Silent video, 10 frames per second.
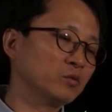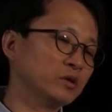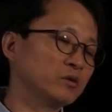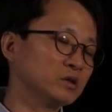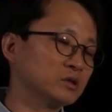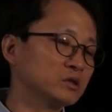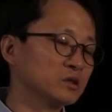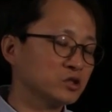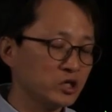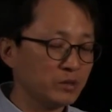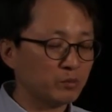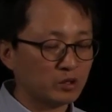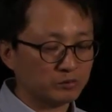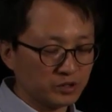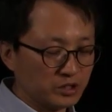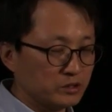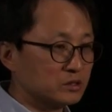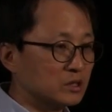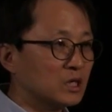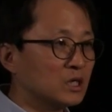with this shape of teeth.